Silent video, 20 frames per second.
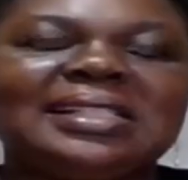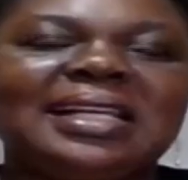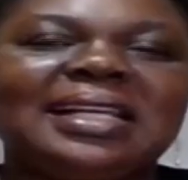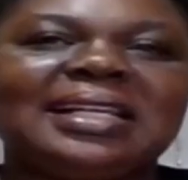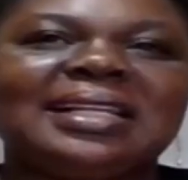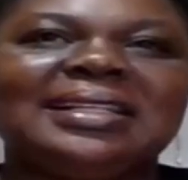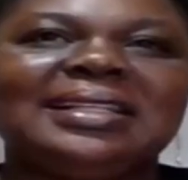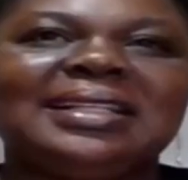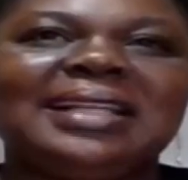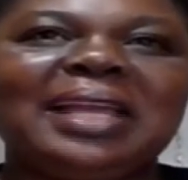
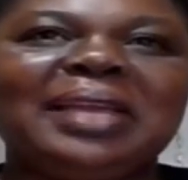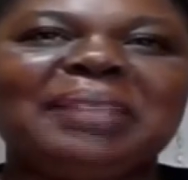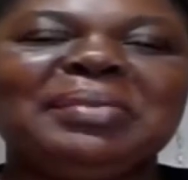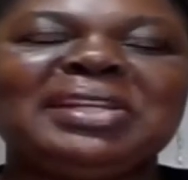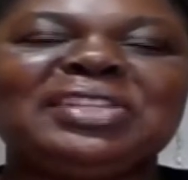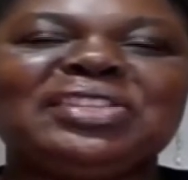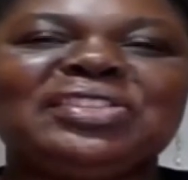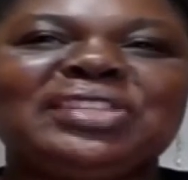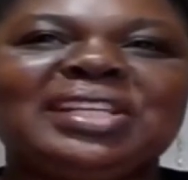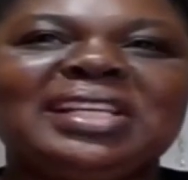
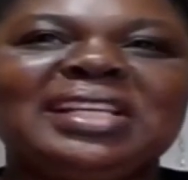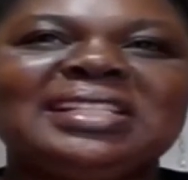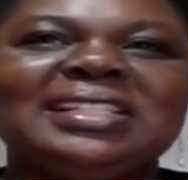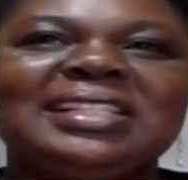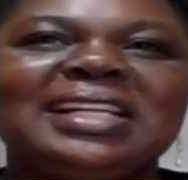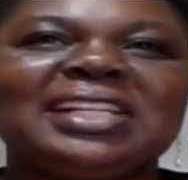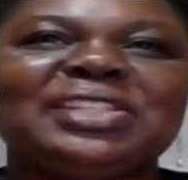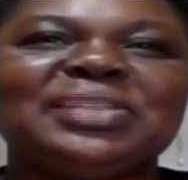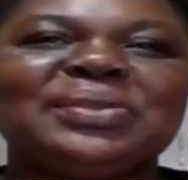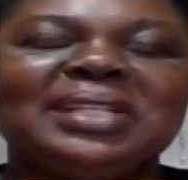climate change
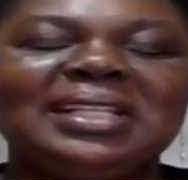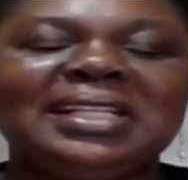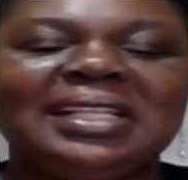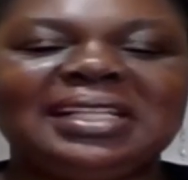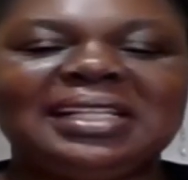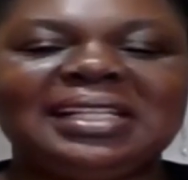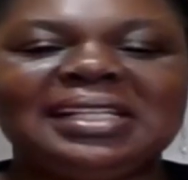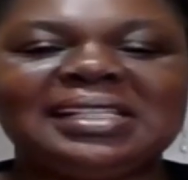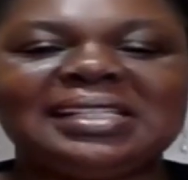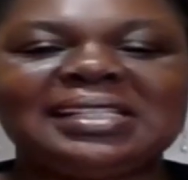
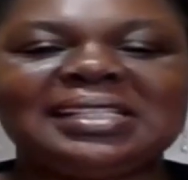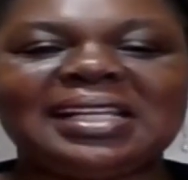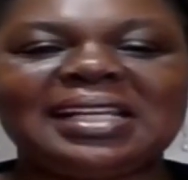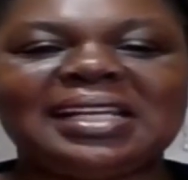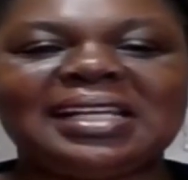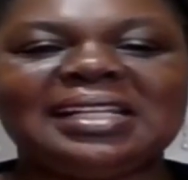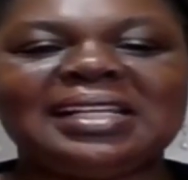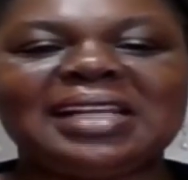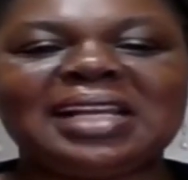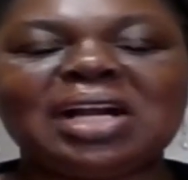actually is
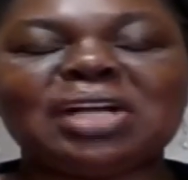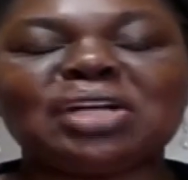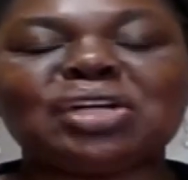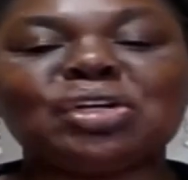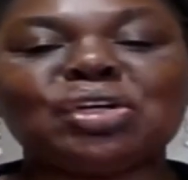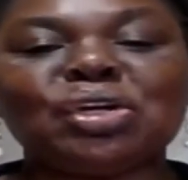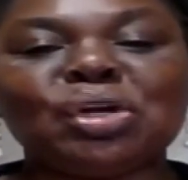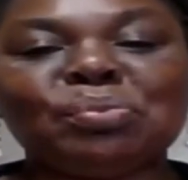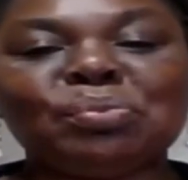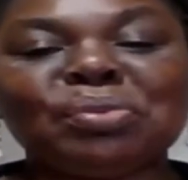now a
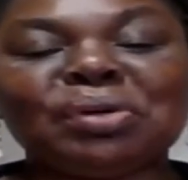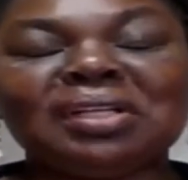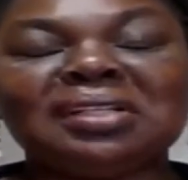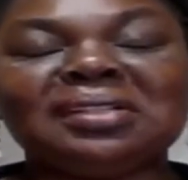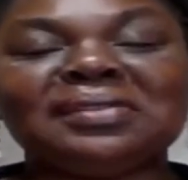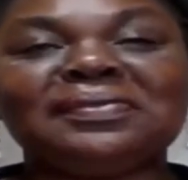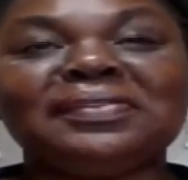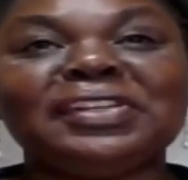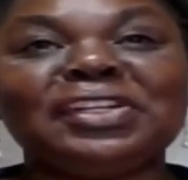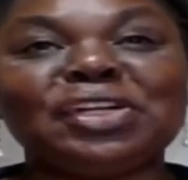
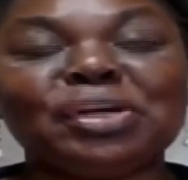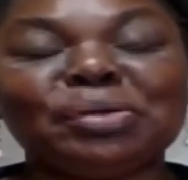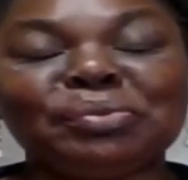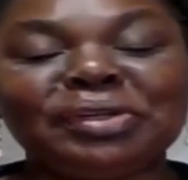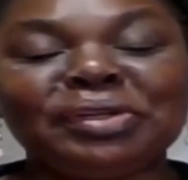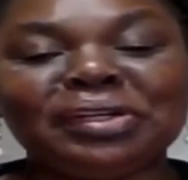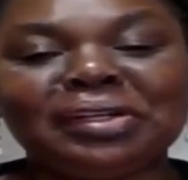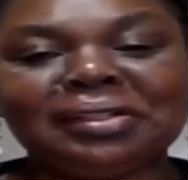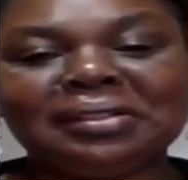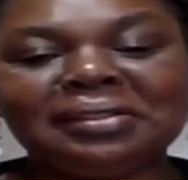global
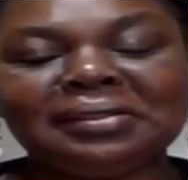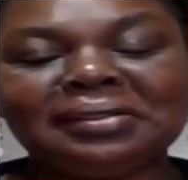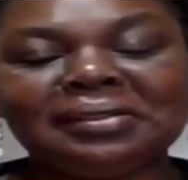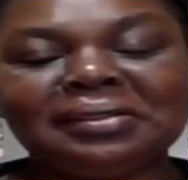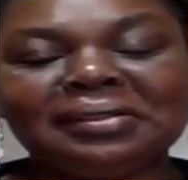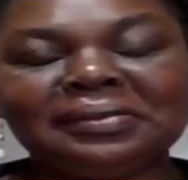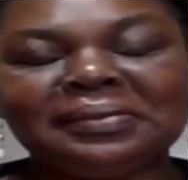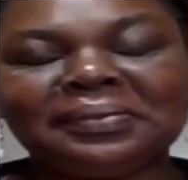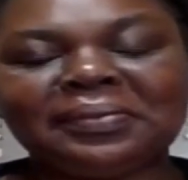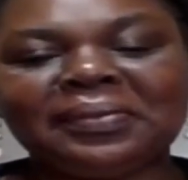phenomenon,
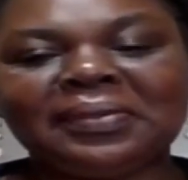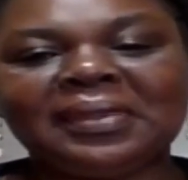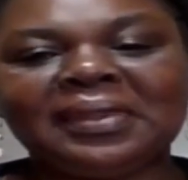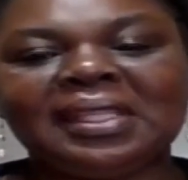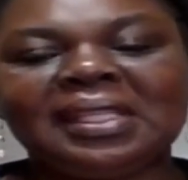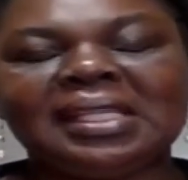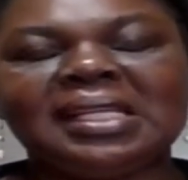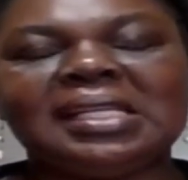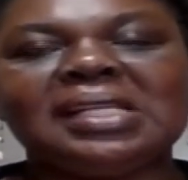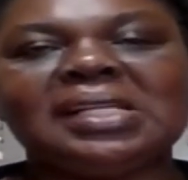
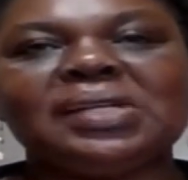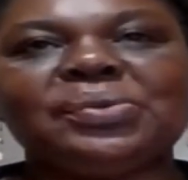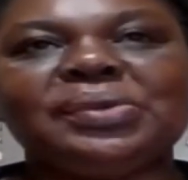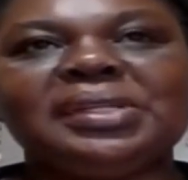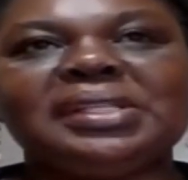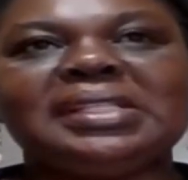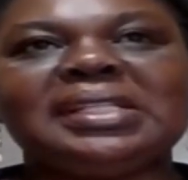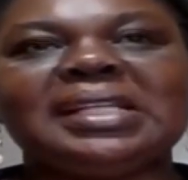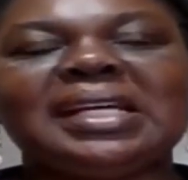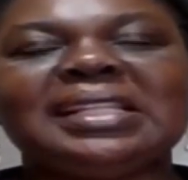
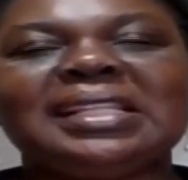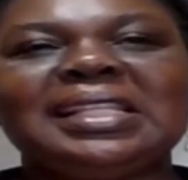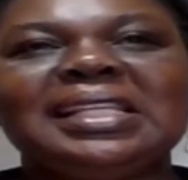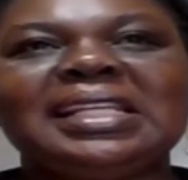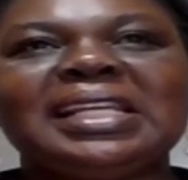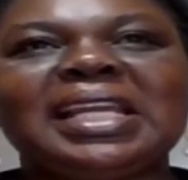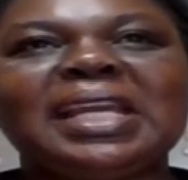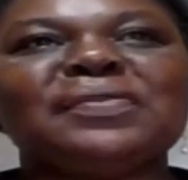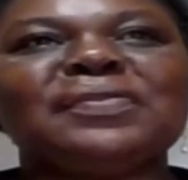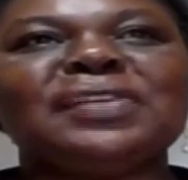which I think
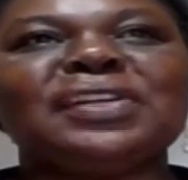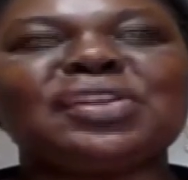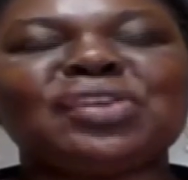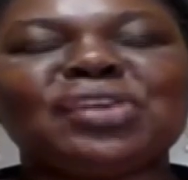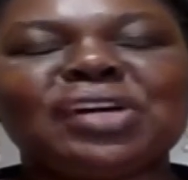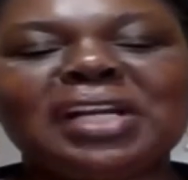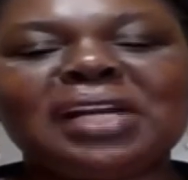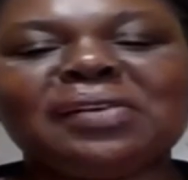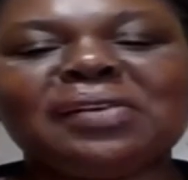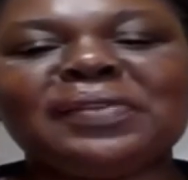every
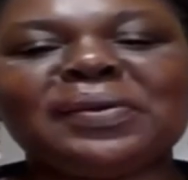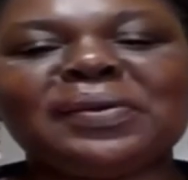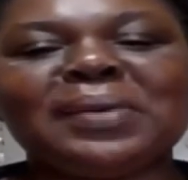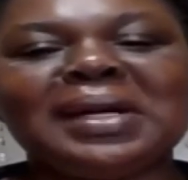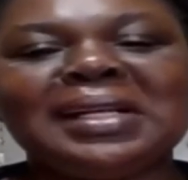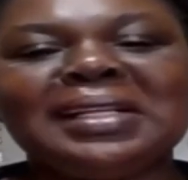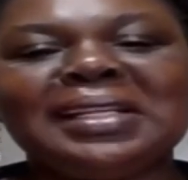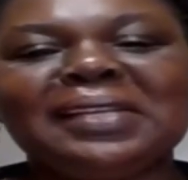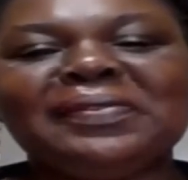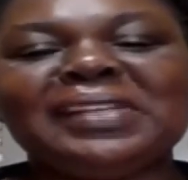corner of the
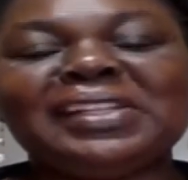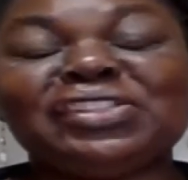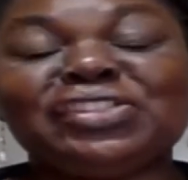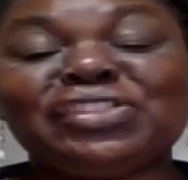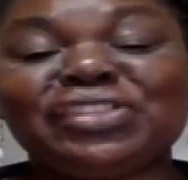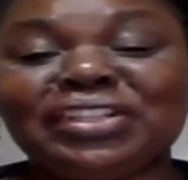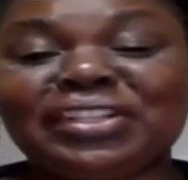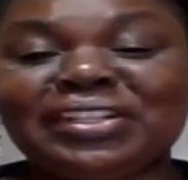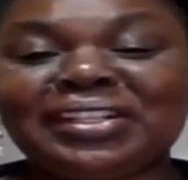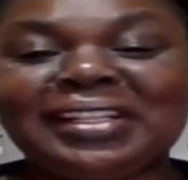world, even
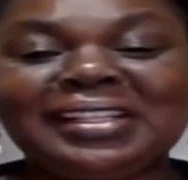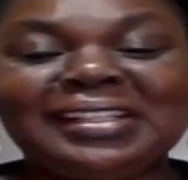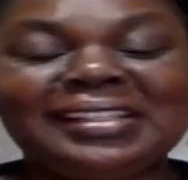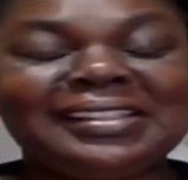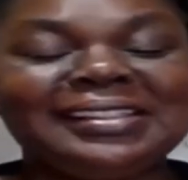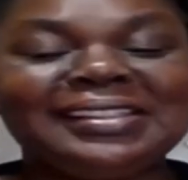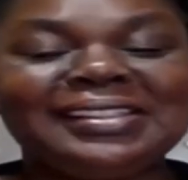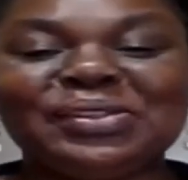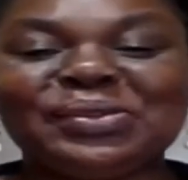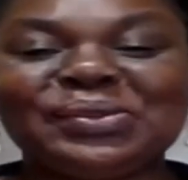
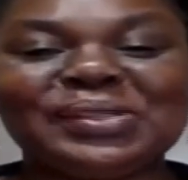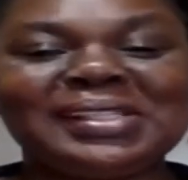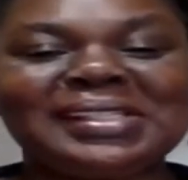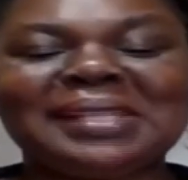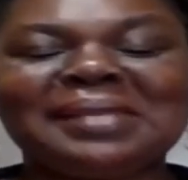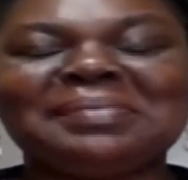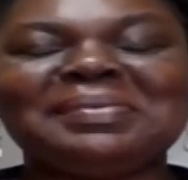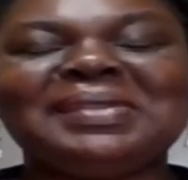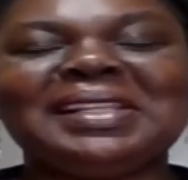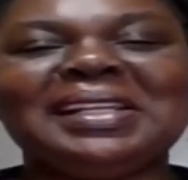children, know
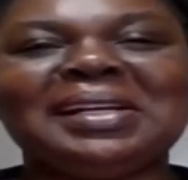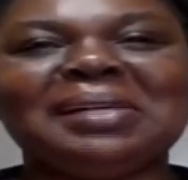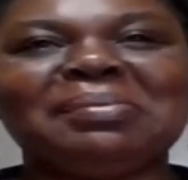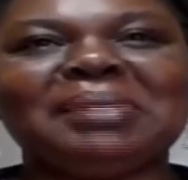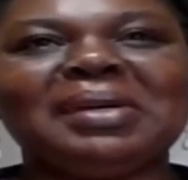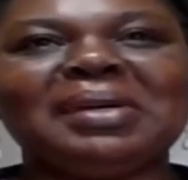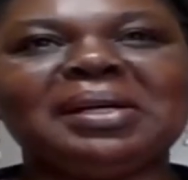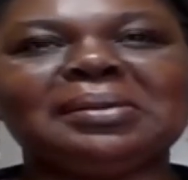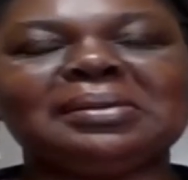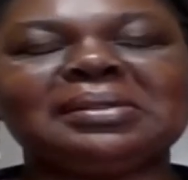something
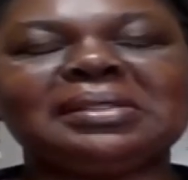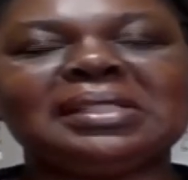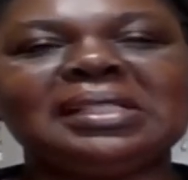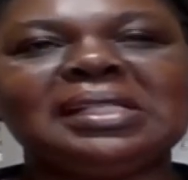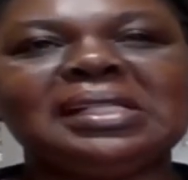about.